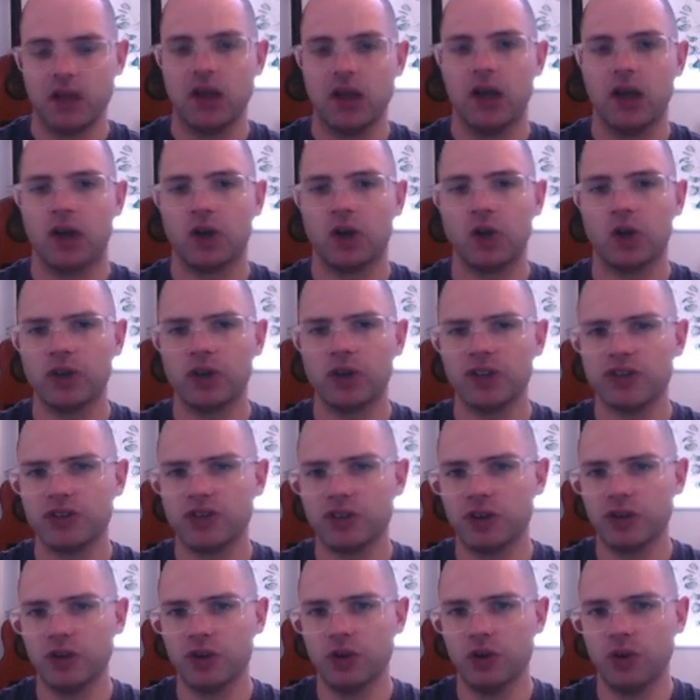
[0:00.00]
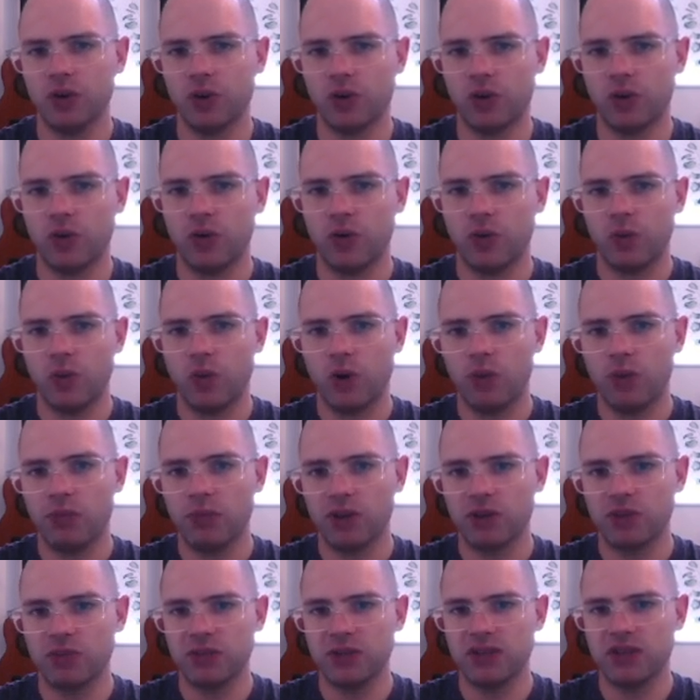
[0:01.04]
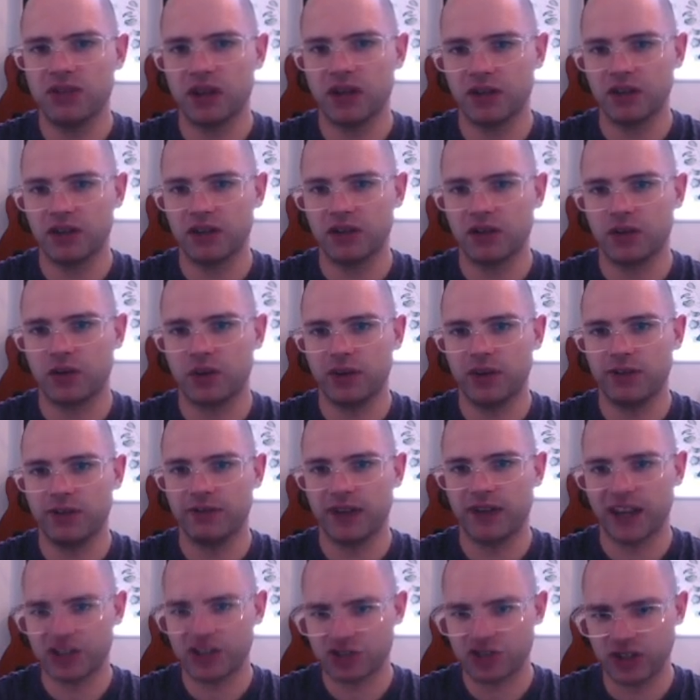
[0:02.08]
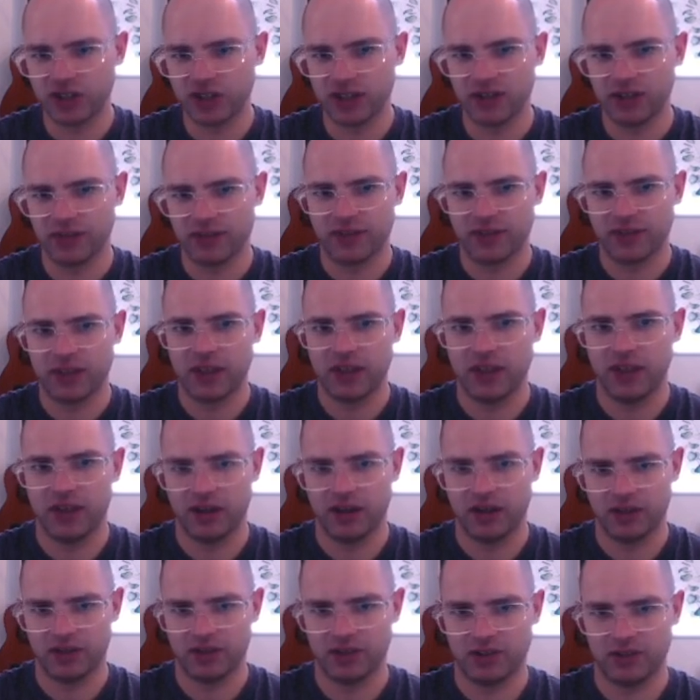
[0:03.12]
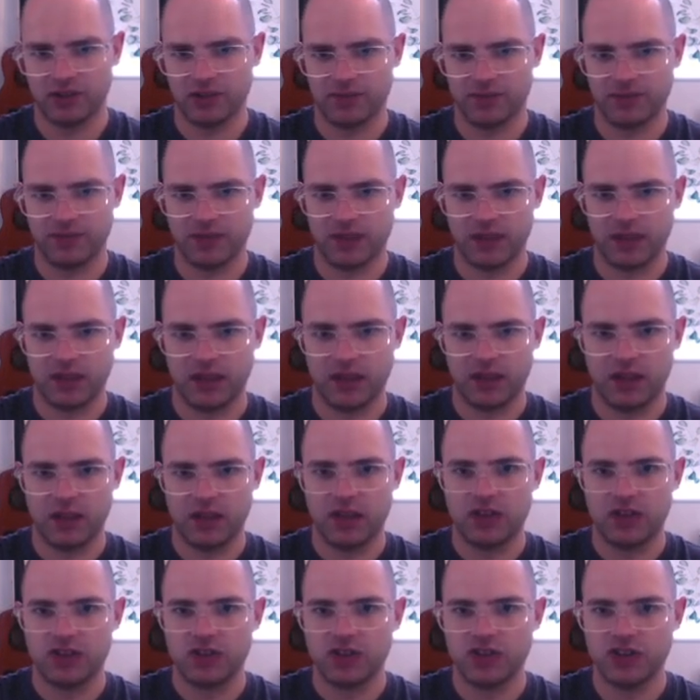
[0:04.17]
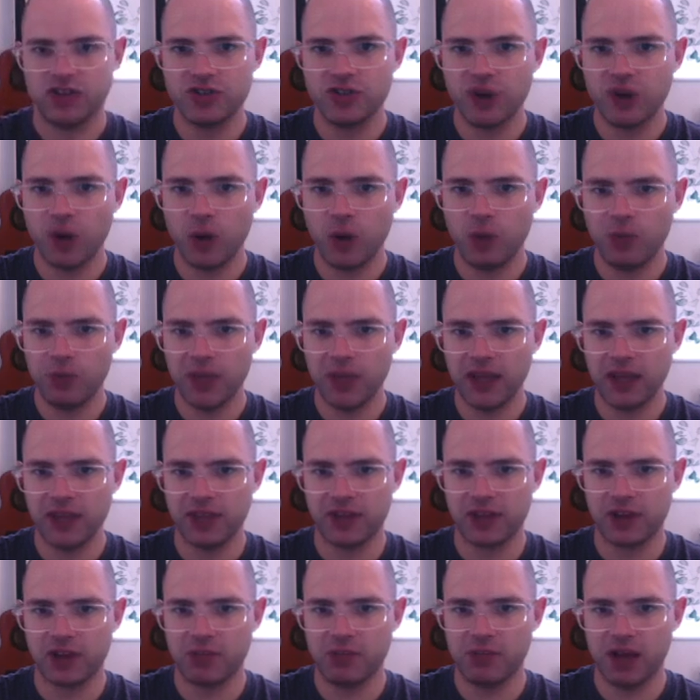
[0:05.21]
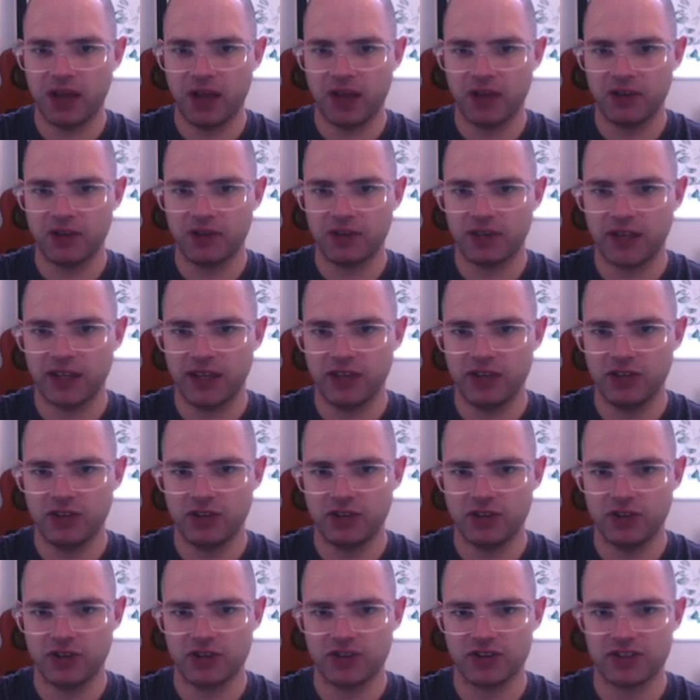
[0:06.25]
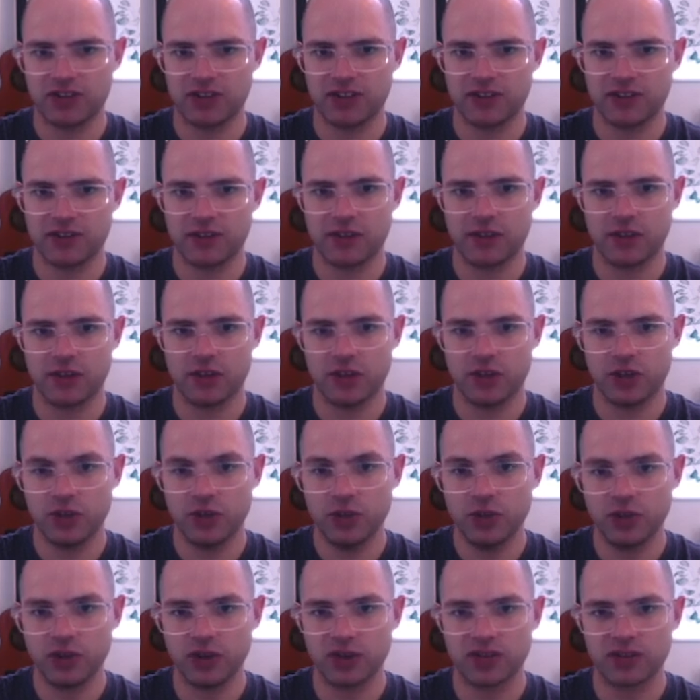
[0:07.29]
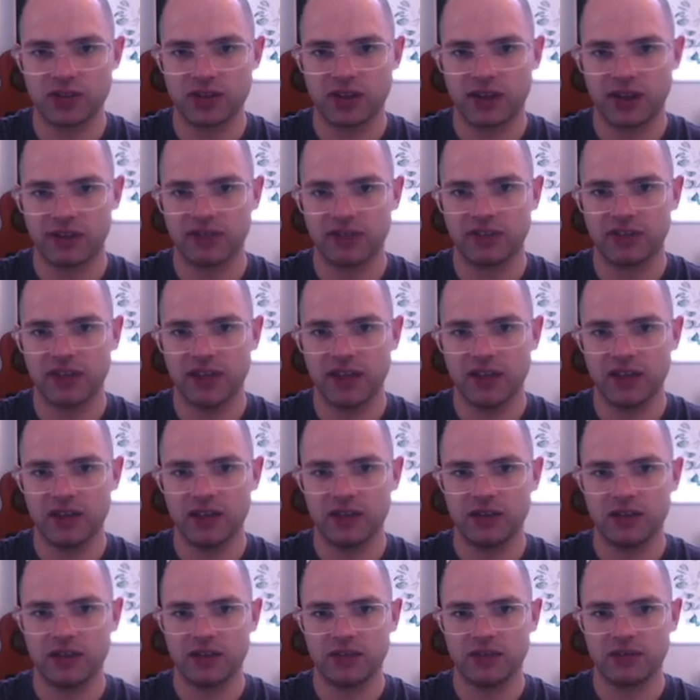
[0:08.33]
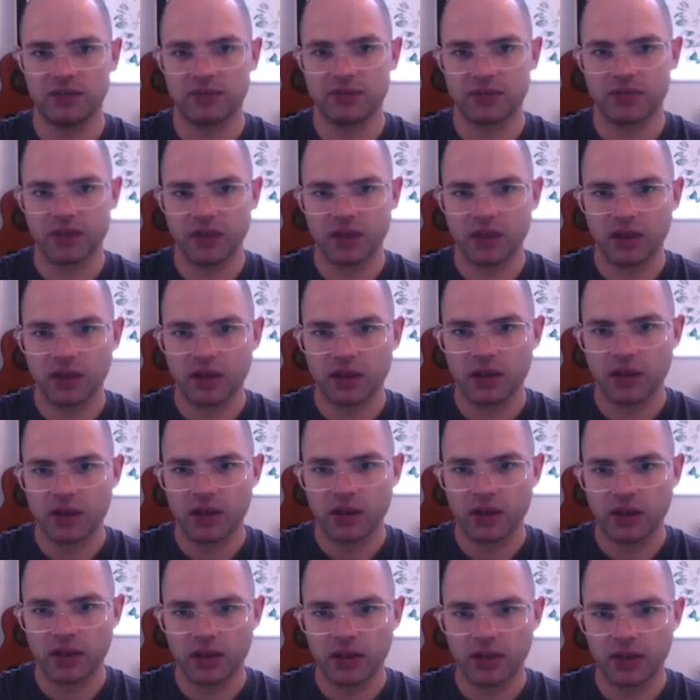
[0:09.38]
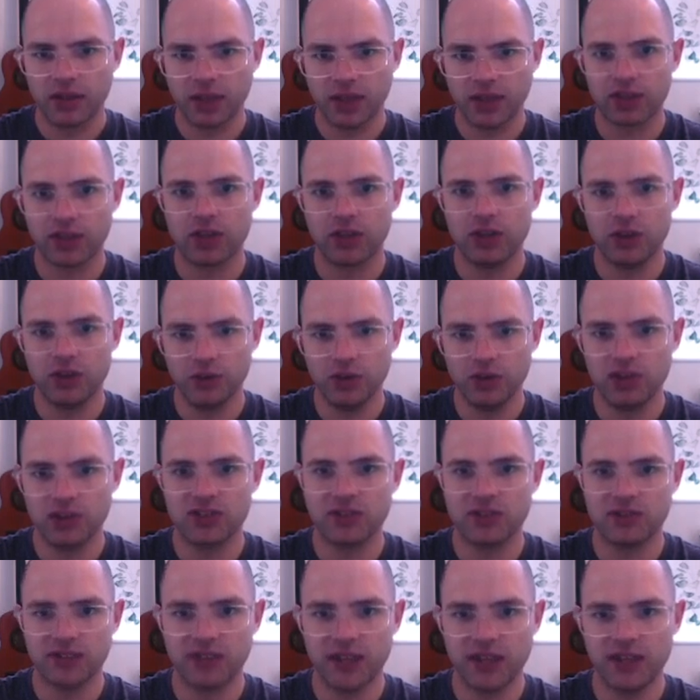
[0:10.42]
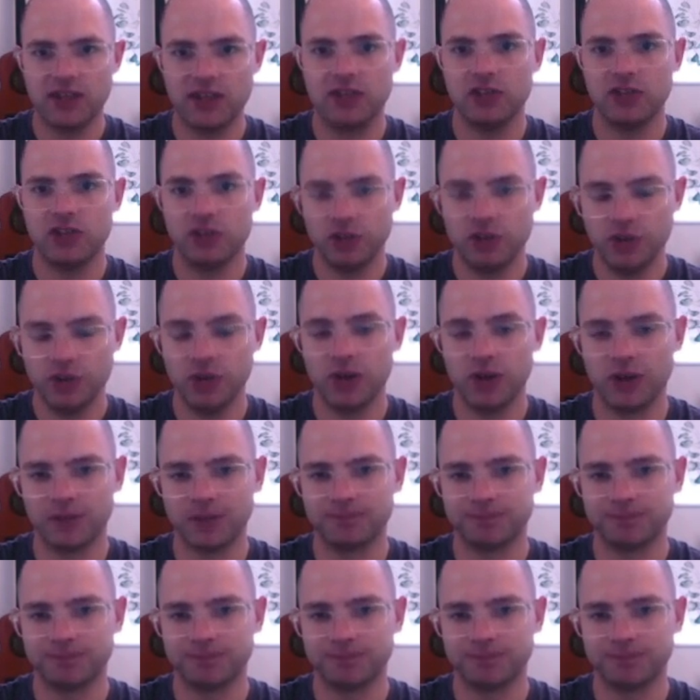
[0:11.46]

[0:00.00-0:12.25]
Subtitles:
According to the law, what must be done to Queen Vashti? He asked. She has not obeyed the command of King Xerxes that the eunuchs have taken to her.